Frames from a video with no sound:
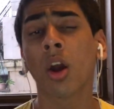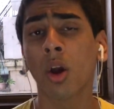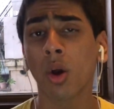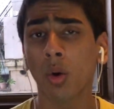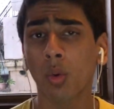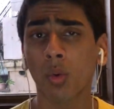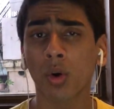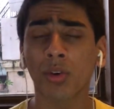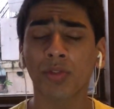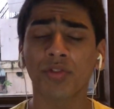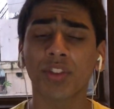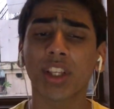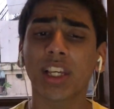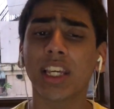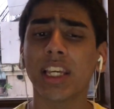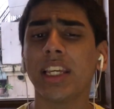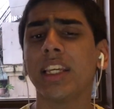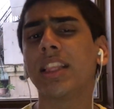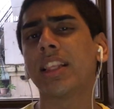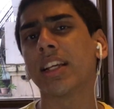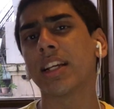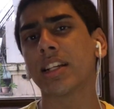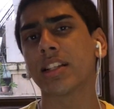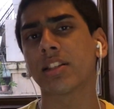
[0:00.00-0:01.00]
One of the key
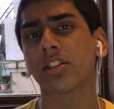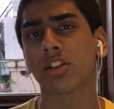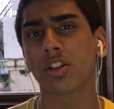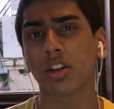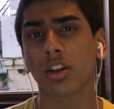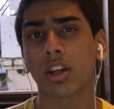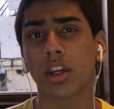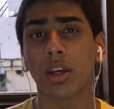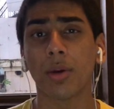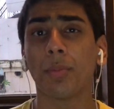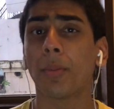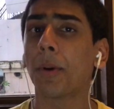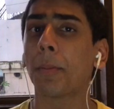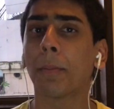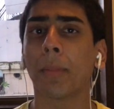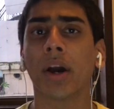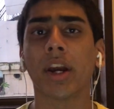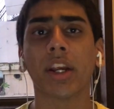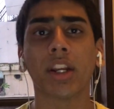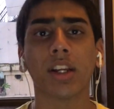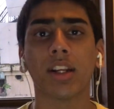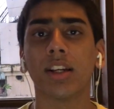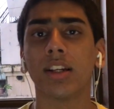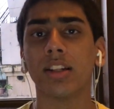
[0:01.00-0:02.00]
things to keep in
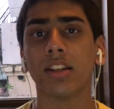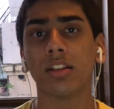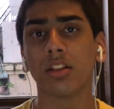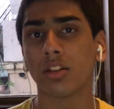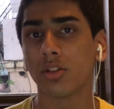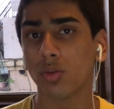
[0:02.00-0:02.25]
mind is